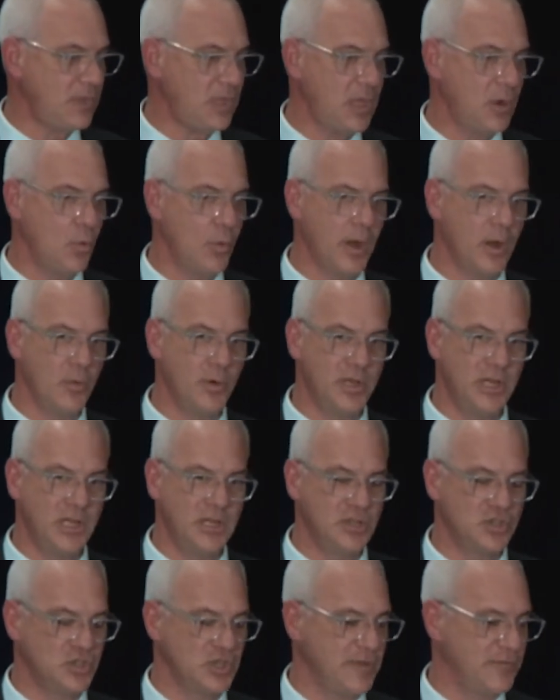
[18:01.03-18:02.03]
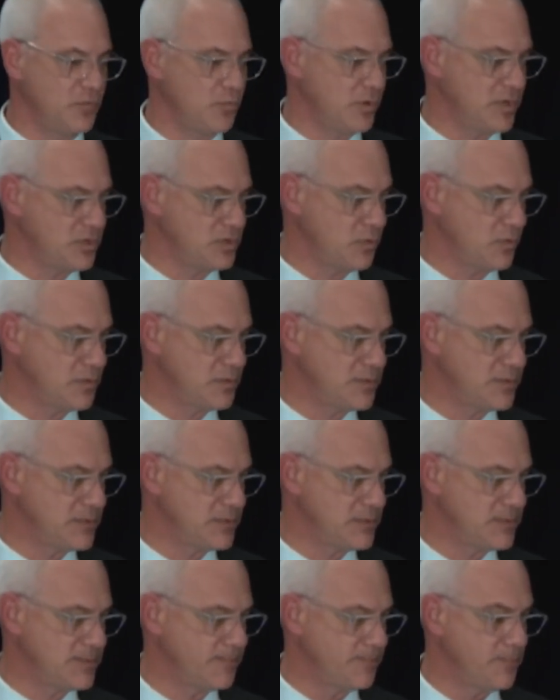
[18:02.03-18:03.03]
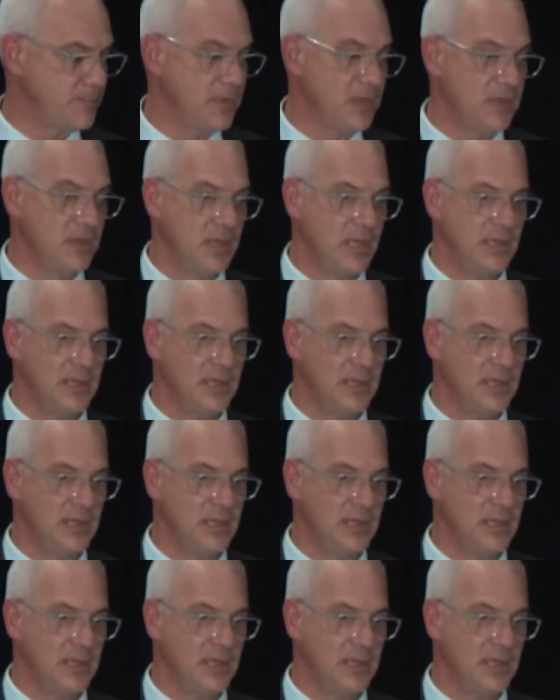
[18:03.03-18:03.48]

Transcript: and where we need to shift resources? And